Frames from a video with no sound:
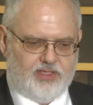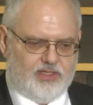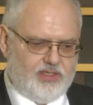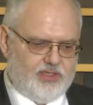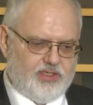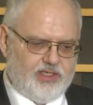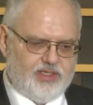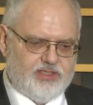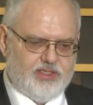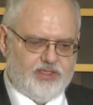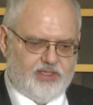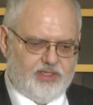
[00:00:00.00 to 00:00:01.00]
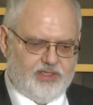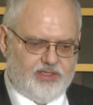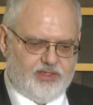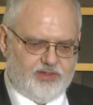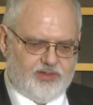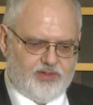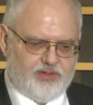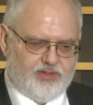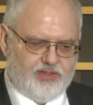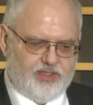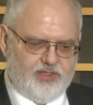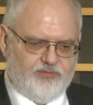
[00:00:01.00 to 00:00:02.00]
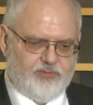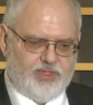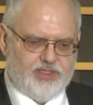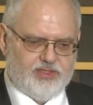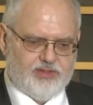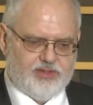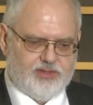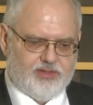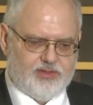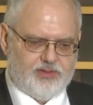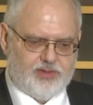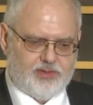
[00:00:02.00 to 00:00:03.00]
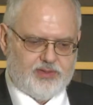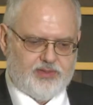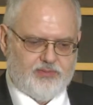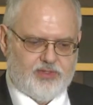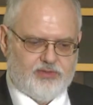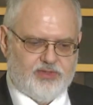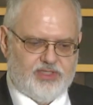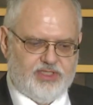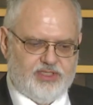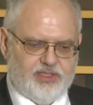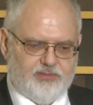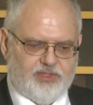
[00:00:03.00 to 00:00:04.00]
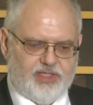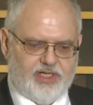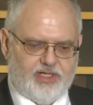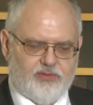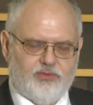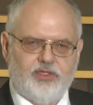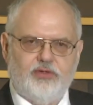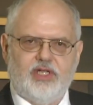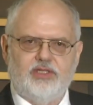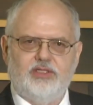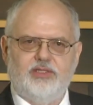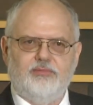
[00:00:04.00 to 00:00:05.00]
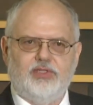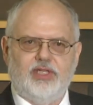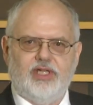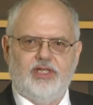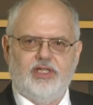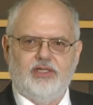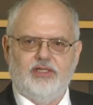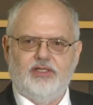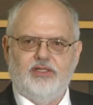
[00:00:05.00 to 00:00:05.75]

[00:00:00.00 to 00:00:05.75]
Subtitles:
In the 1990s, information system strategic planning, where you're actually planning